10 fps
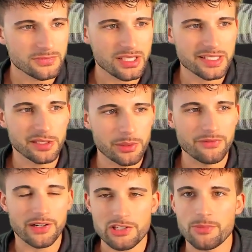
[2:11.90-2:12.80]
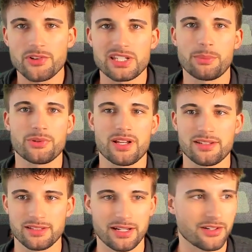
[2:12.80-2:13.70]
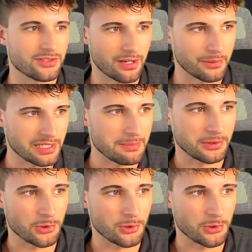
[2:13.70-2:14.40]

Dealing with very small sample sizes there, so I would expect